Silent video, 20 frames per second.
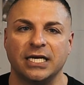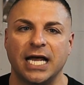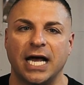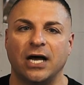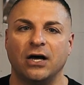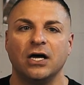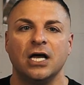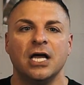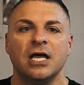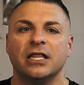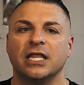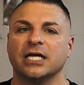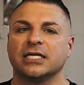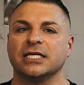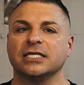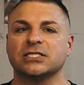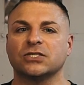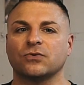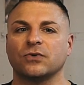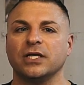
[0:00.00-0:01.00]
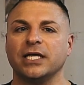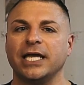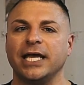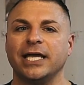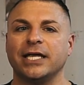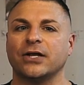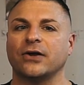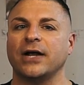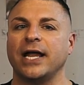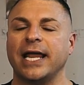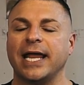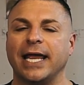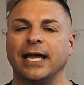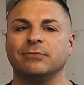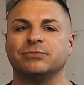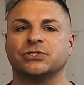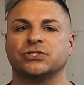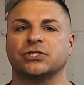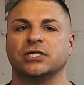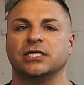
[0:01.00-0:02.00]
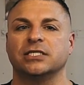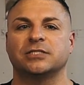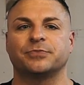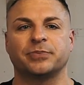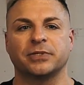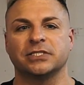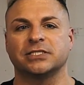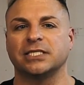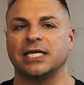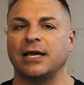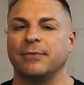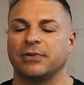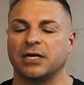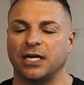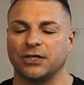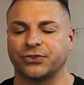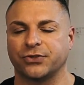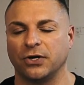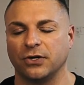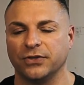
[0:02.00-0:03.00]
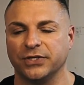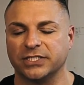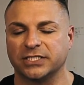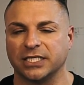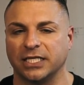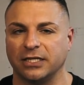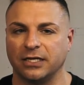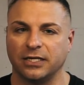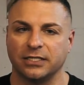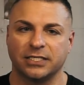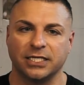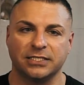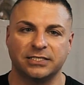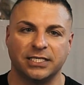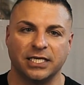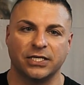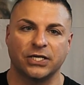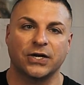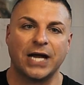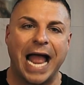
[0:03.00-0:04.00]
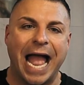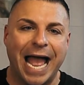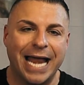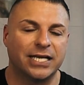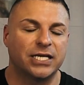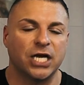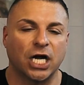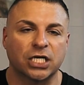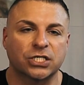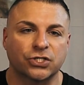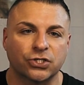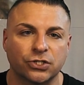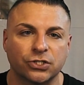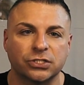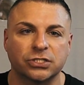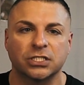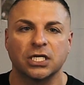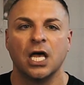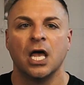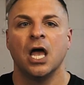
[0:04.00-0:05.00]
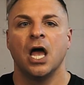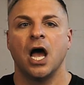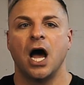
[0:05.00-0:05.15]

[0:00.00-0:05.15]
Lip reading: Now, that doesn't really hit your hamstrings per se, but I'll throw this in there. It does hit your adductors.